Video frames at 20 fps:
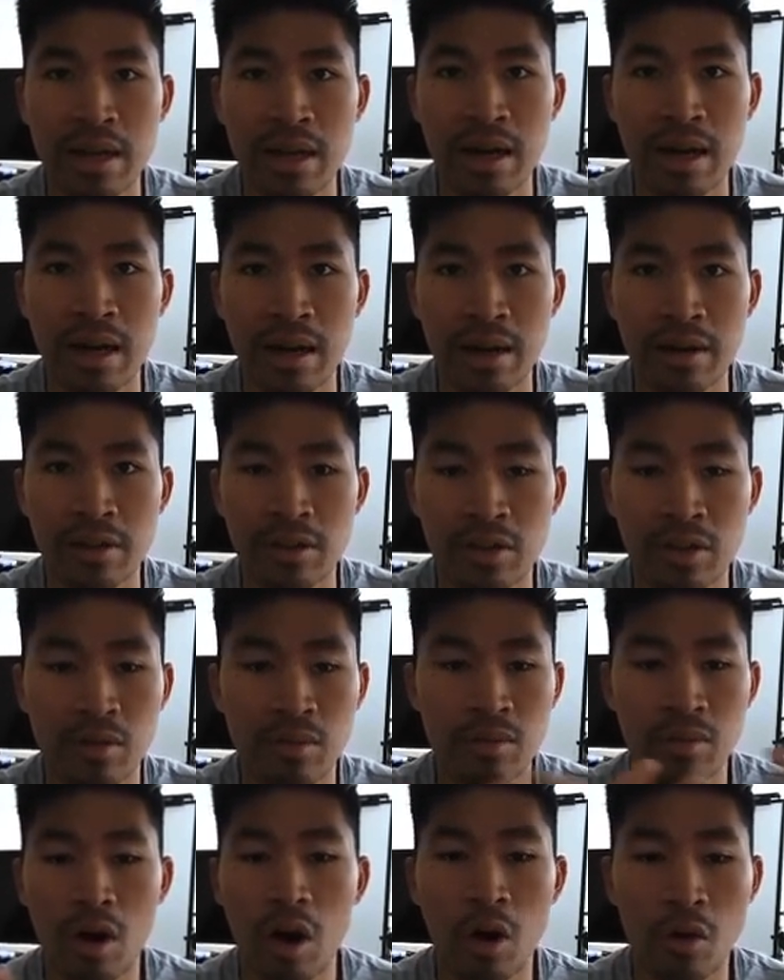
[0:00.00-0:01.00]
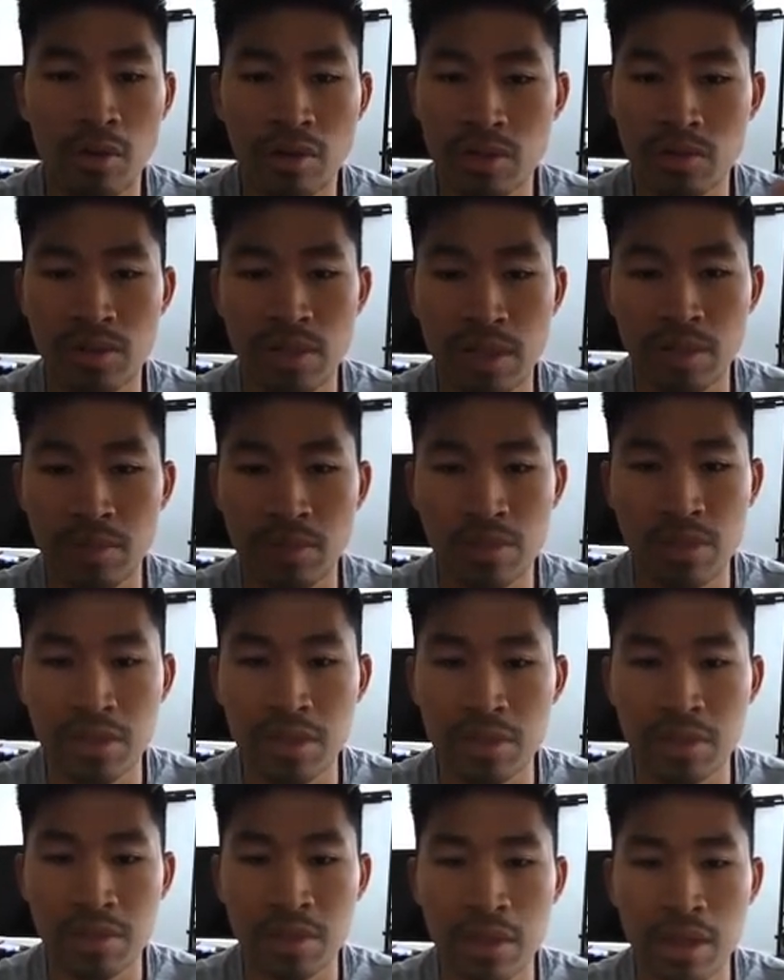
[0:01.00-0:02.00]
Always was able
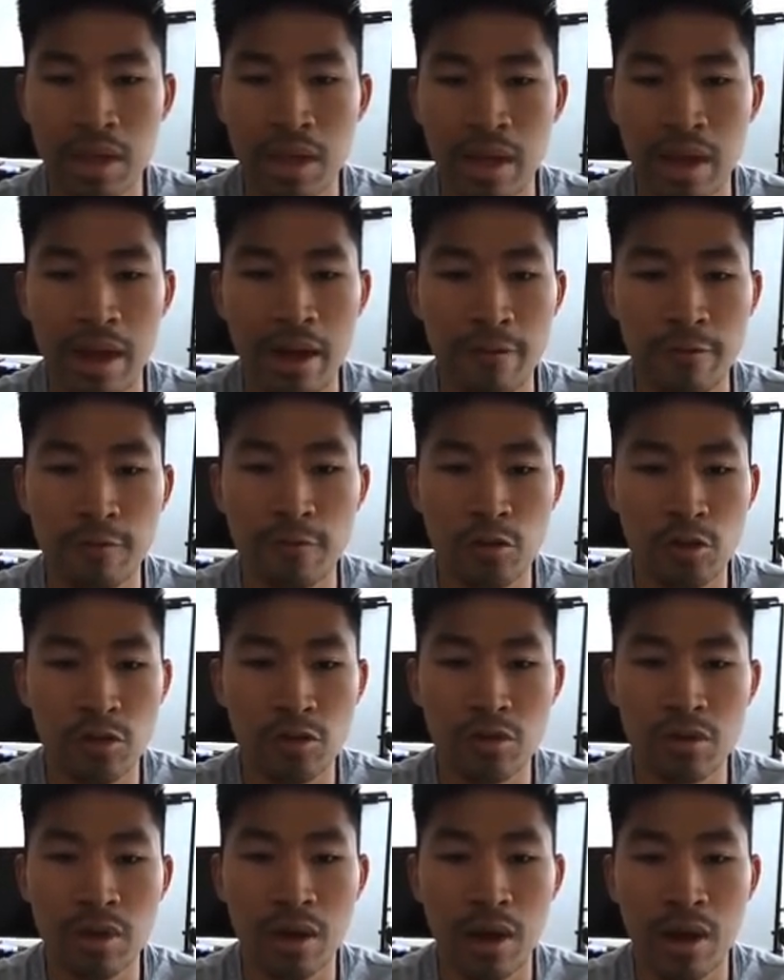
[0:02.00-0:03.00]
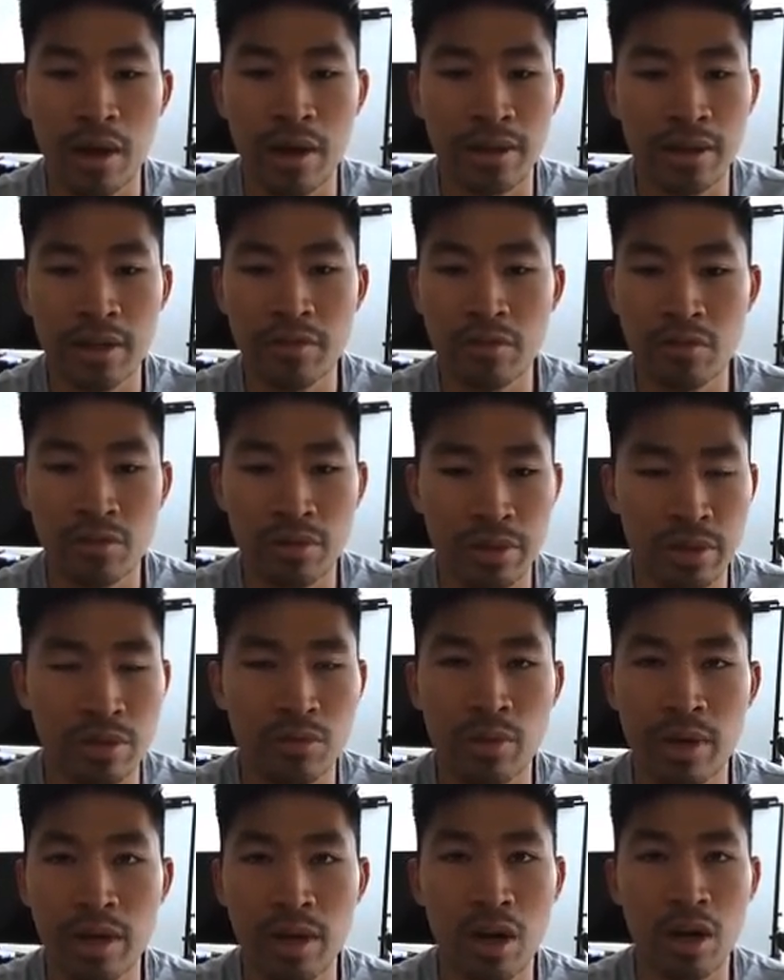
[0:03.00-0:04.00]
to have food. Never really
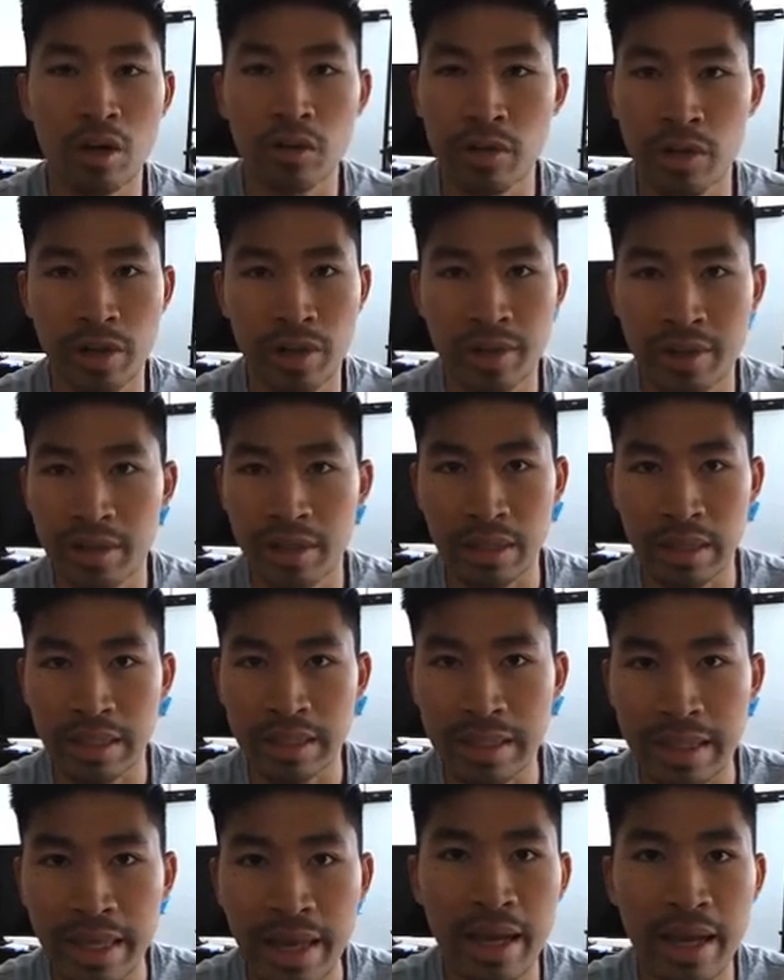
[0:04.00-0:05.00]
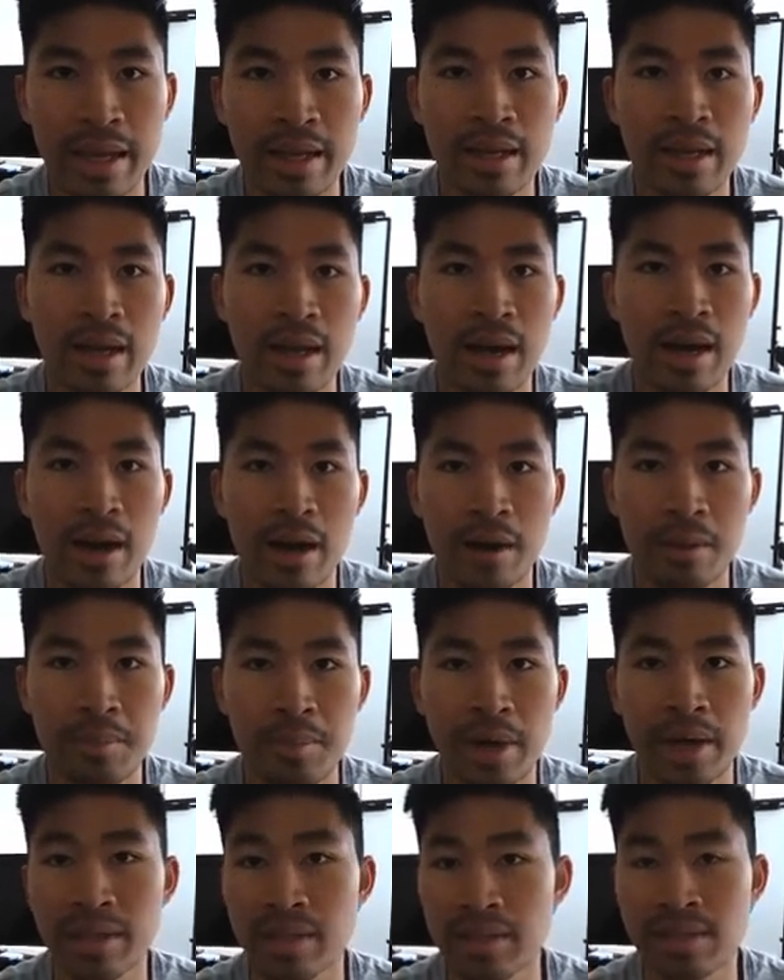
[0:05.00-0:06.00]
went hungry or anything like that. But
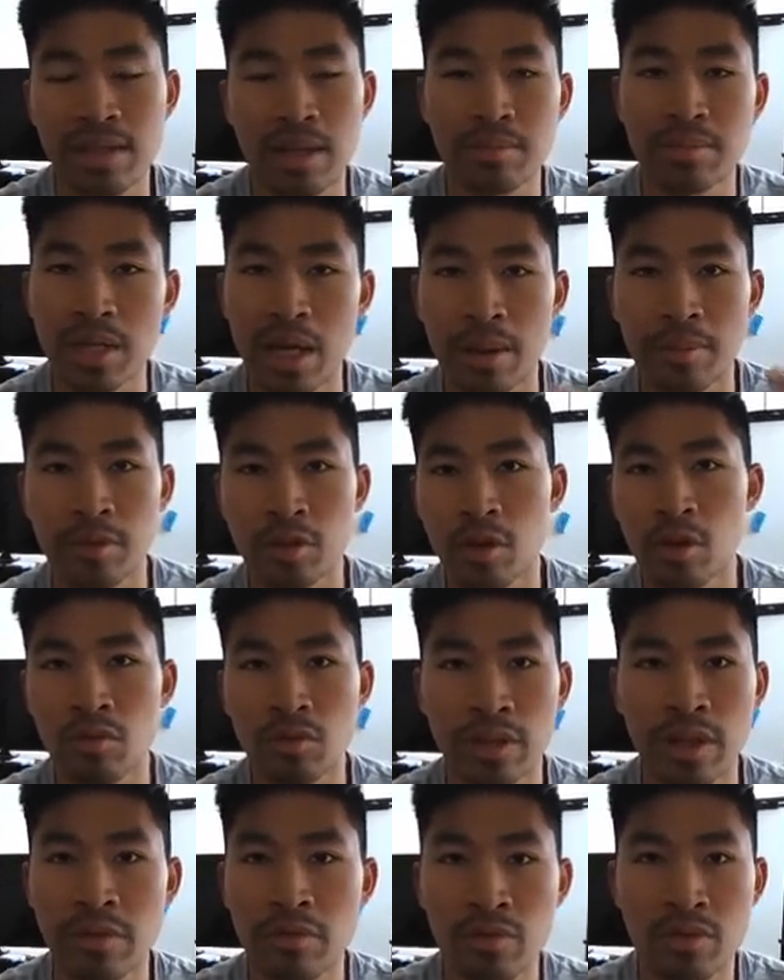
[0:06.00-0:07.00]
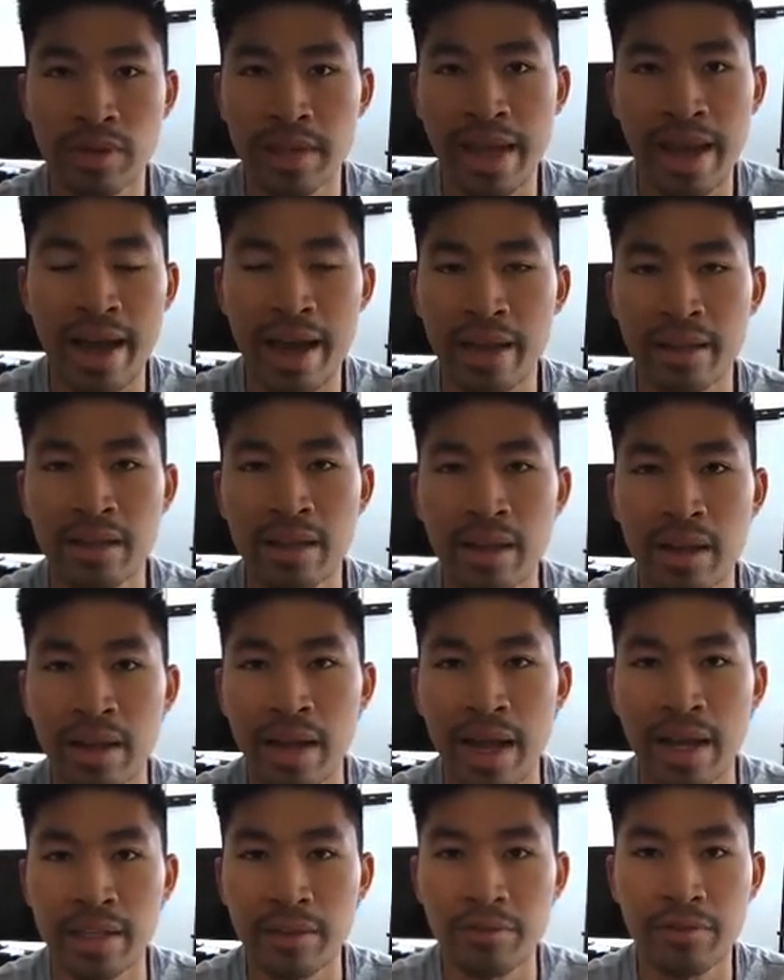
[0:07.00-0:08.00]
at the same time, never really had
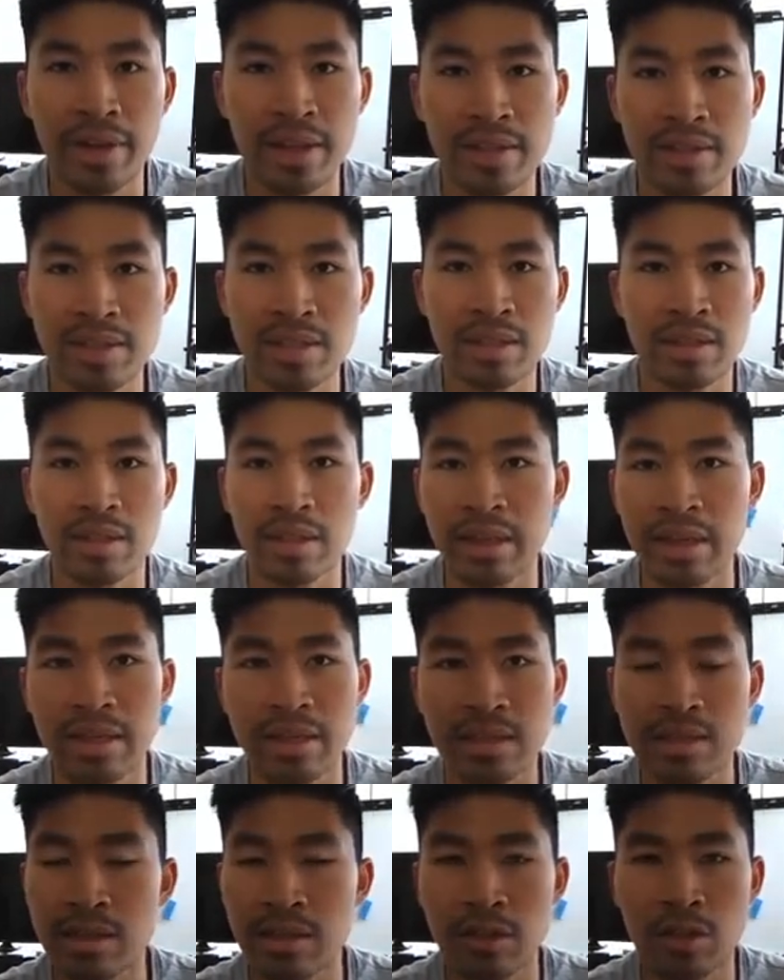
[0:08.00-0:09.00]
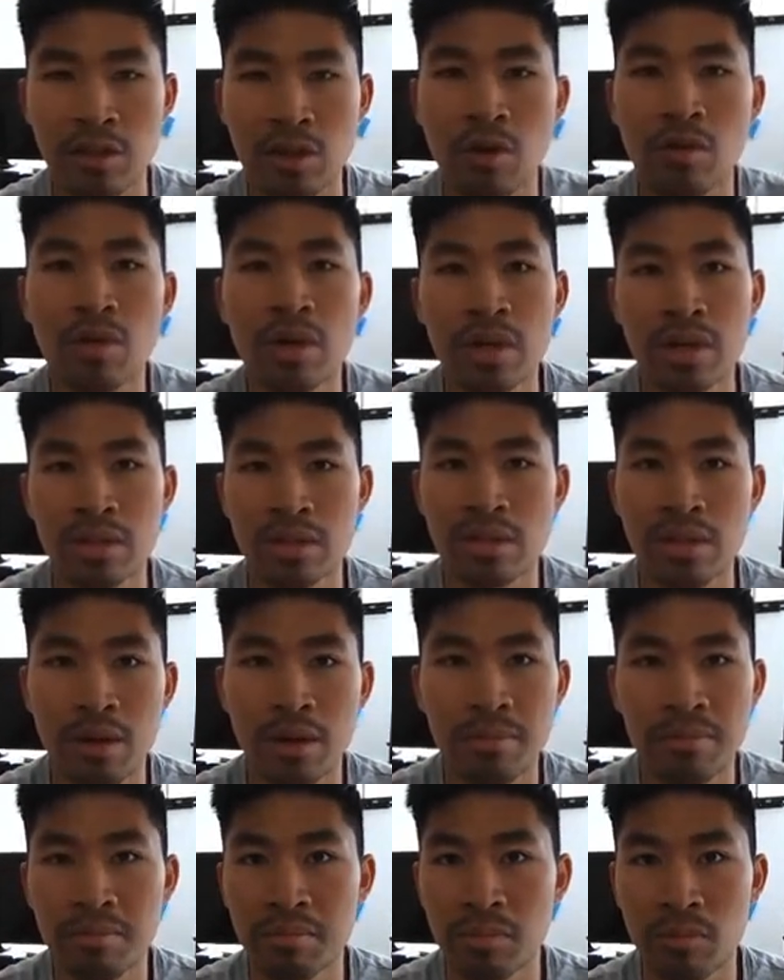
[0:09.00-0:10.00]
any fancy things. And,
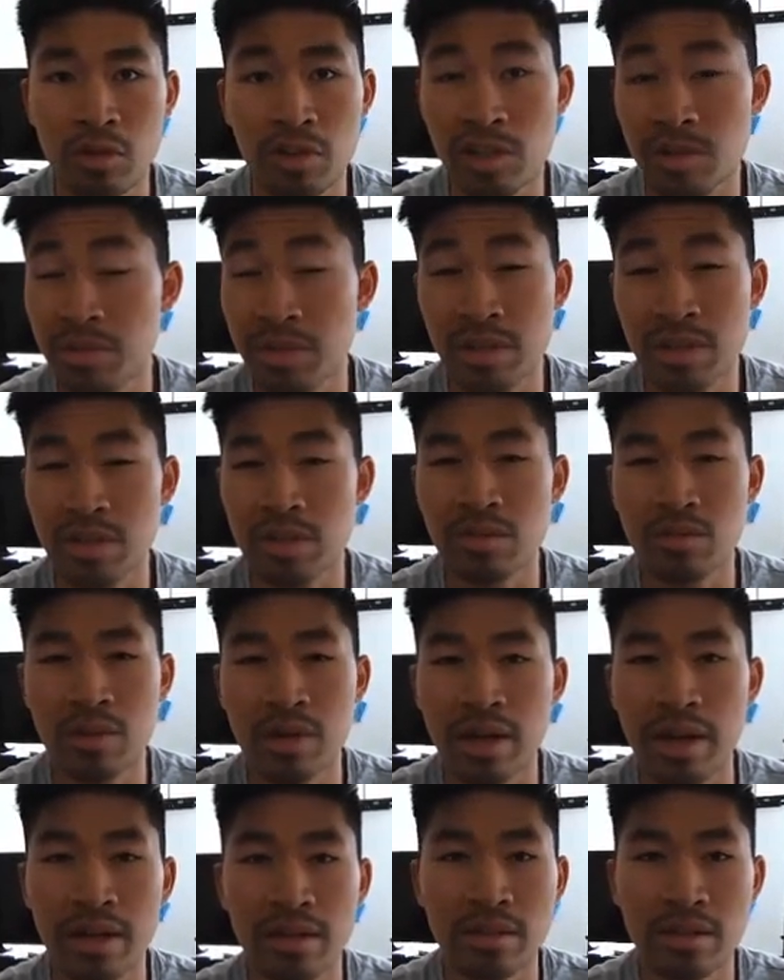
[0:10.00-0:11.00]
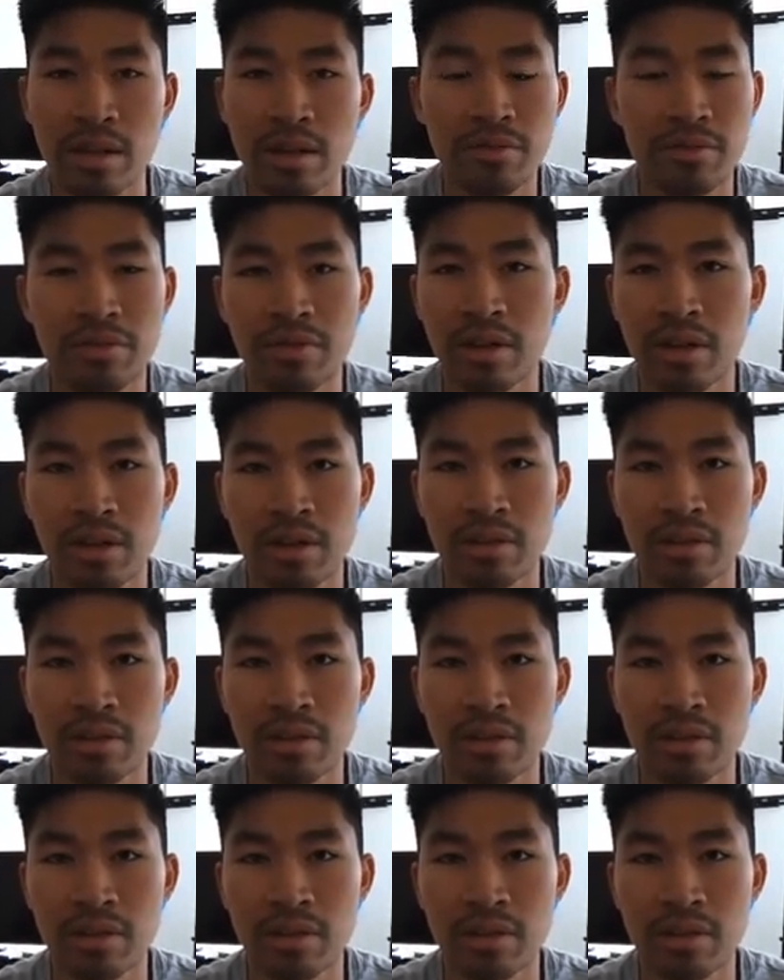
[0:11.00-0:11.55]
some Christmases were kind of tough.